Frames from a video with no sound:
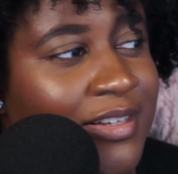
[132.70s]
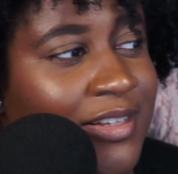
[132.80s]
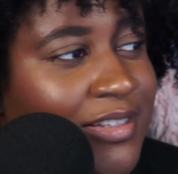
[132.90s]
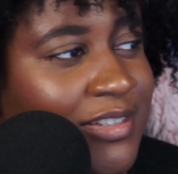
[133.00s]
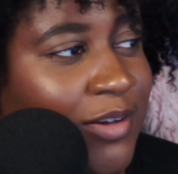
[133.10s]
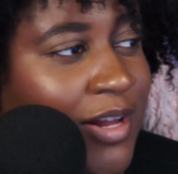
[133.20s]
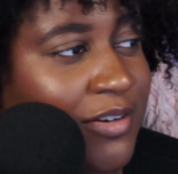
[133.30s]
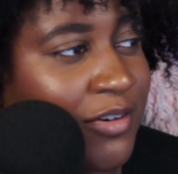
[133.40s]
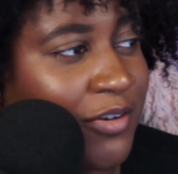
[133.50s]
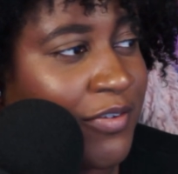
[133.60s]
So I don't
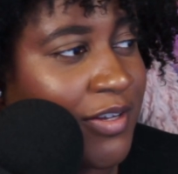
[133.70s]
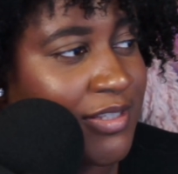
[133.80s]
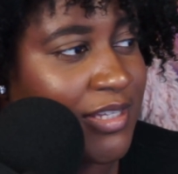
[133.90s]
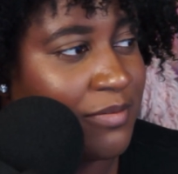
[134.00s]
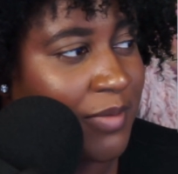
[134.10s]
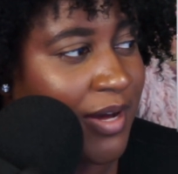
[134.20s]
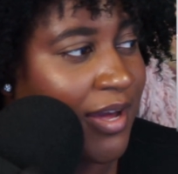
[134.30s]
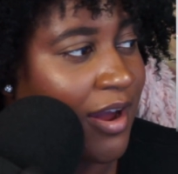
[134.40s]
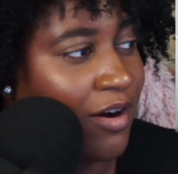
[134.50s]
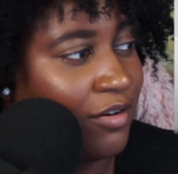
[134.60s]
know if you can see my
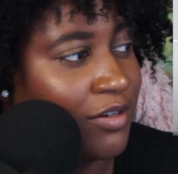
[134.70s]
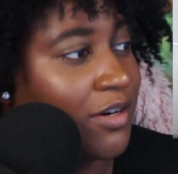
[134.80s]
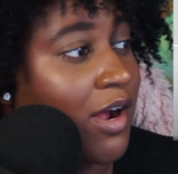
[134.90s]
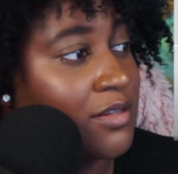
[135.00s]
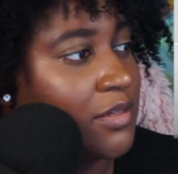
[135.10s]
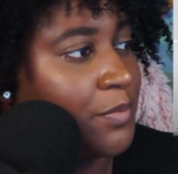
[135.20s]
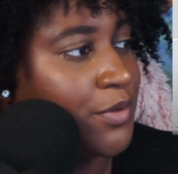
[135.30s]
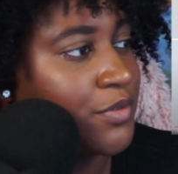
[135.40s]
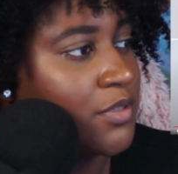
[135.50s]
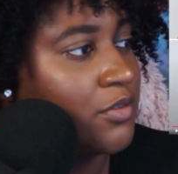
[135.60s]
arrow. You're not
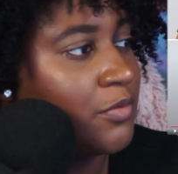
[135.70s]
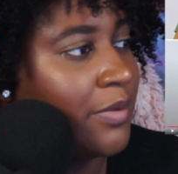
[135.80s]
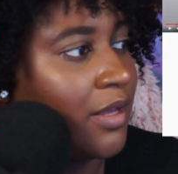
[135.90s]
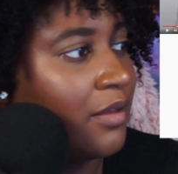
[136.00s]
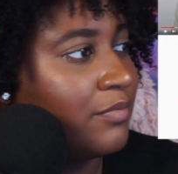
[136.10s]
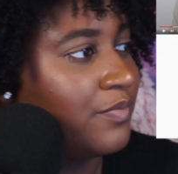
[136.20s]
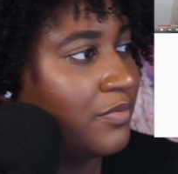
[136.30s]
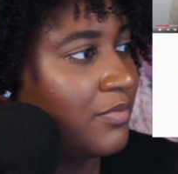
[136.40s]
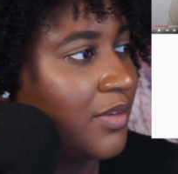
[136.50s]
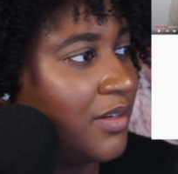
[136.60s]
supposed to, but
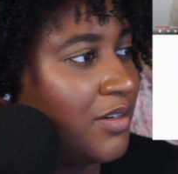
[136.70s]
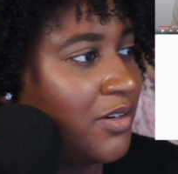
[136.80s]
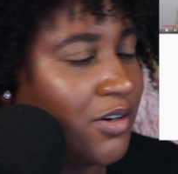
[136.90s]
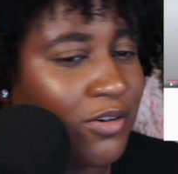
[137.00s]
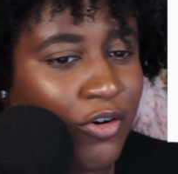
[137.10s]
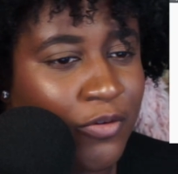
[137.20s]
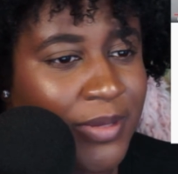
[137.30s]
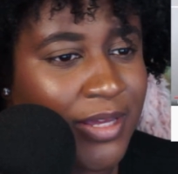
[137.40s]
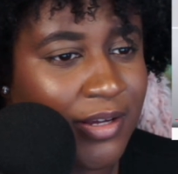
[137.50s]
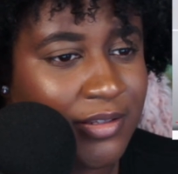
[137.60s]
you know,
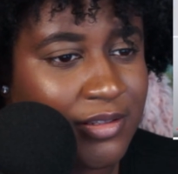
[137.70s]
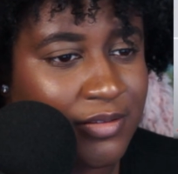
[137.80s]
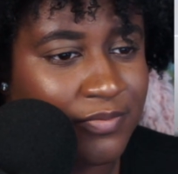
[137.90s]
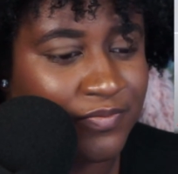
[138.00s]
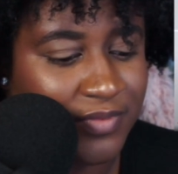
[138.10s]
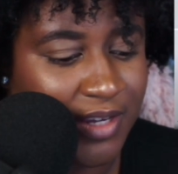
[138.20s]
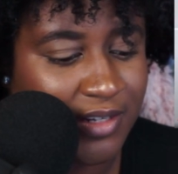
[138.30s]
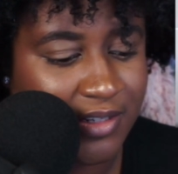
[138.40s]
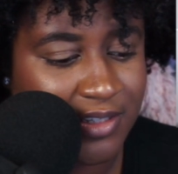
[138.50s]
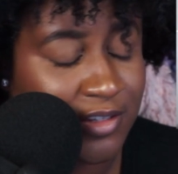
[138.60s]
OBS, it does
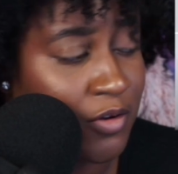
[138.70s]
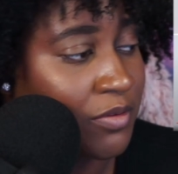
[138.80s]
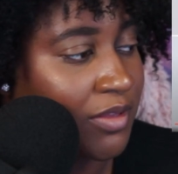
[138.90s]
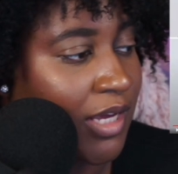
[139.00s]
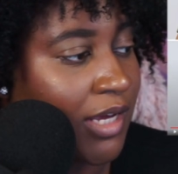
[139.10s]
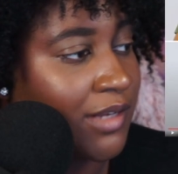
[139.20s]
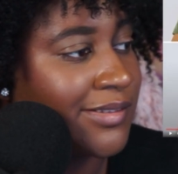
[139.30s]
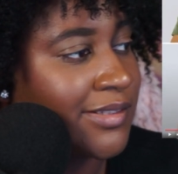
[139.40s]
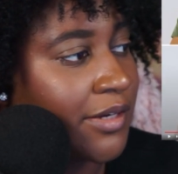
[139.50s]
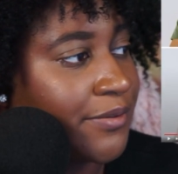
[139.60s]
its own thing.
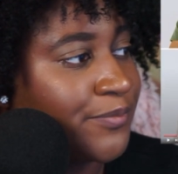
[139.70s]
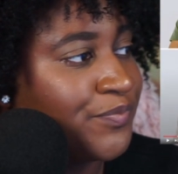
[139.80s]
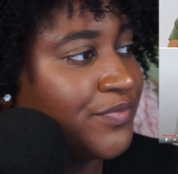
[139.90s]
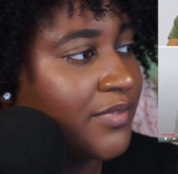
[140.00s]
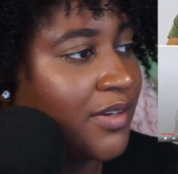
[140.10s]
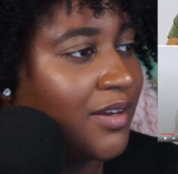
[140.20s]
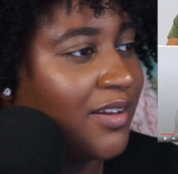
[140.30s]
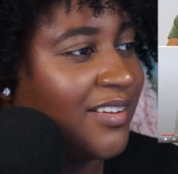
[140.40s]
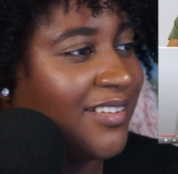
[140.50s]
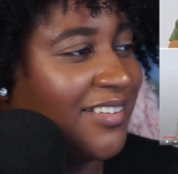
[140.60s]
So,
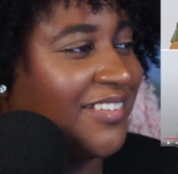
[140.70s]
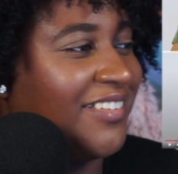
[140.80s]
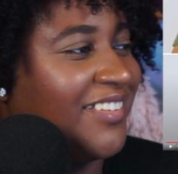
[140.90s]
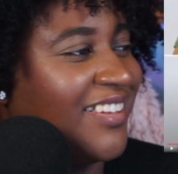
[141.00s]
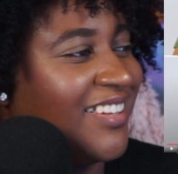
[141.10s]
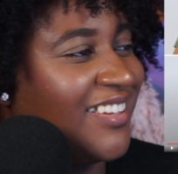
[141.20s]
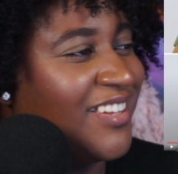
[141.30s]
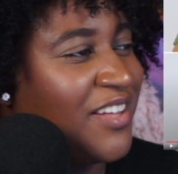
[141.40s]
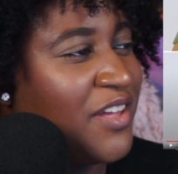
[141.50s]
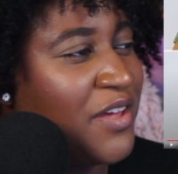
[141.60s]

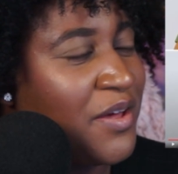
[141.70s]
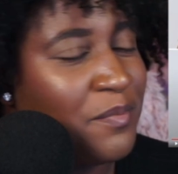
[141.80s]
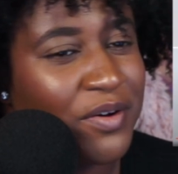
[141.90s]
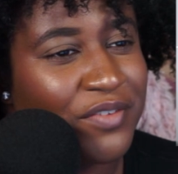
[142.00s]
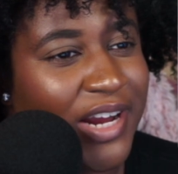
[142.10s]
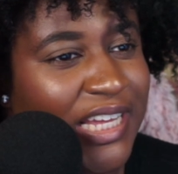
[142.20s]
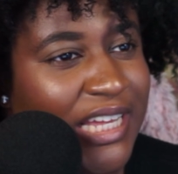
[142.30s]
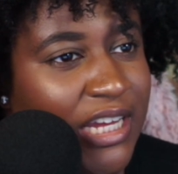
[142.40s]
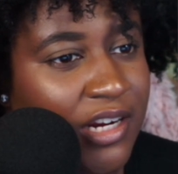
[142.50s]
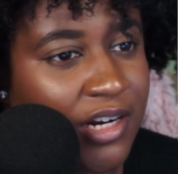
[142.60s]
but right
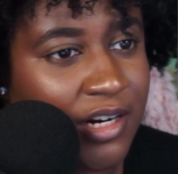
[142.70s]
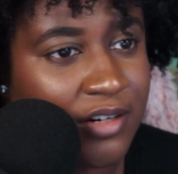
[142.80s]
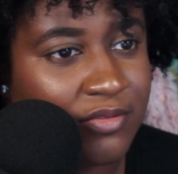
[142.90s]
here,